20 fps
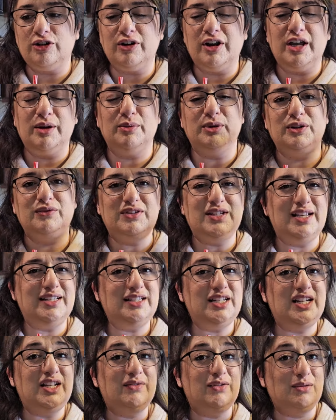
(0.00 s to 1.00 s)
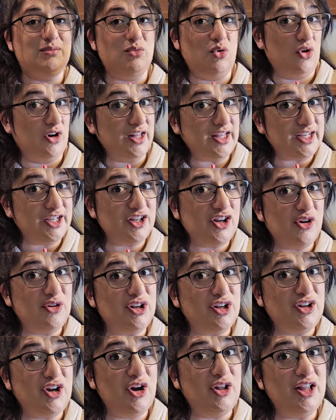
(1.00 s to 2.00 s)
it would have tasted even more like a
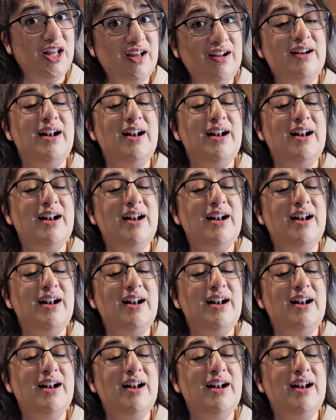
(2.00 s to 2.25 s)
Coca-Cola.